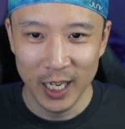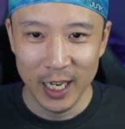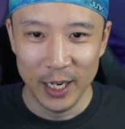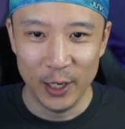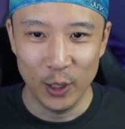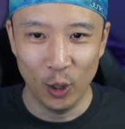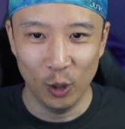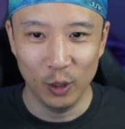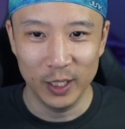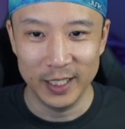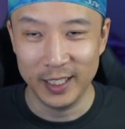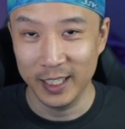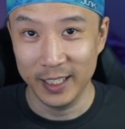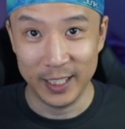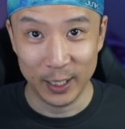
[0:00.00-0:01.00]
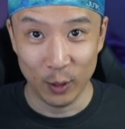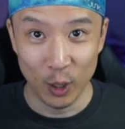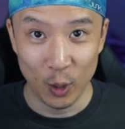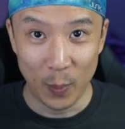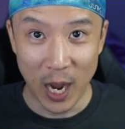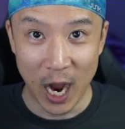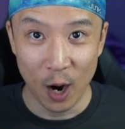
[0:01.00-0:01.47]
Null is a 0
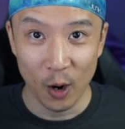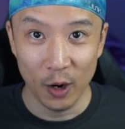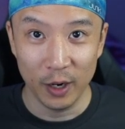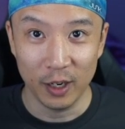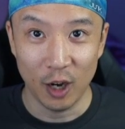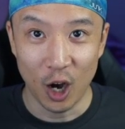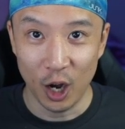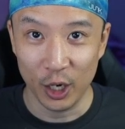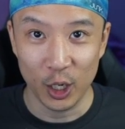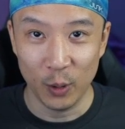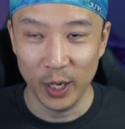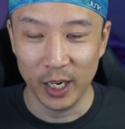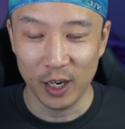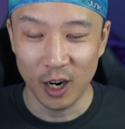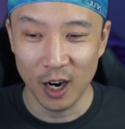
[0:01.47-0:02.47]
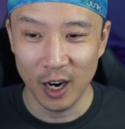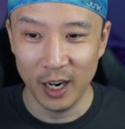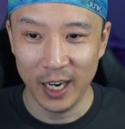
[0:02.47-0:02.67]
powered ongoing card.